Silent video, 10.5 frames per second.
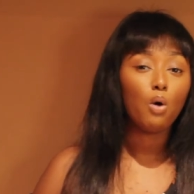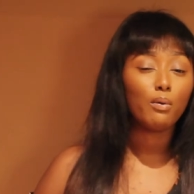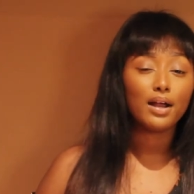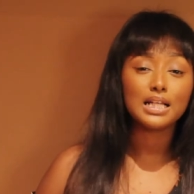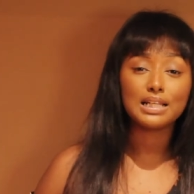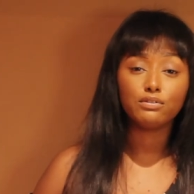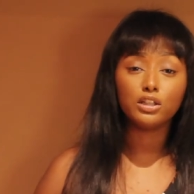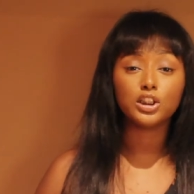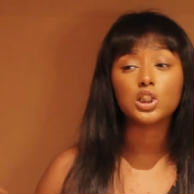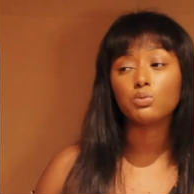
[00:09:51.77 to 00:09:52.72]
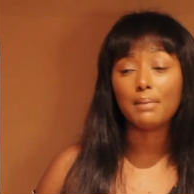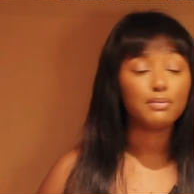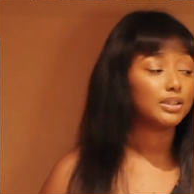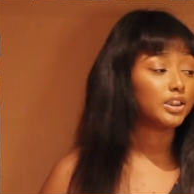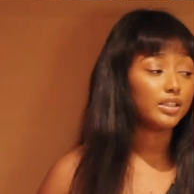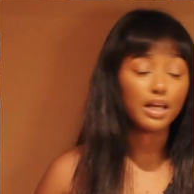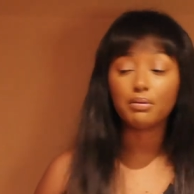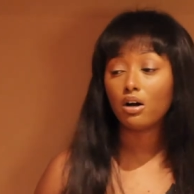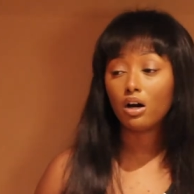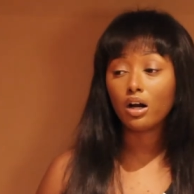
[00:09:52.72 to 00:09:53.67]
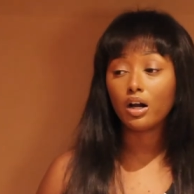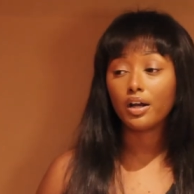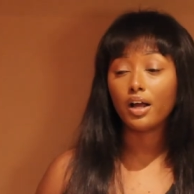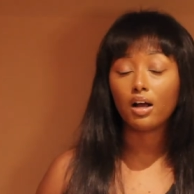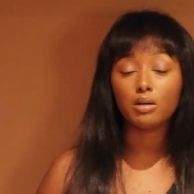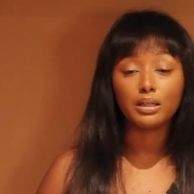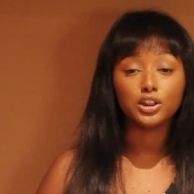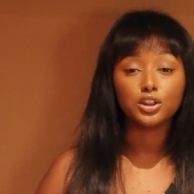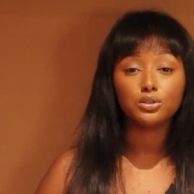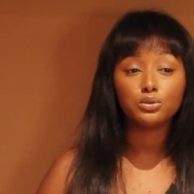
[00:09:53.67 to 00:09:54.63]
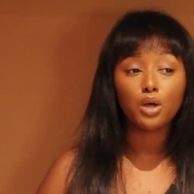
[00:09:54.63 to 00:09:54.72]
Whereas if you're just swiping with your debit card, I don't know about you,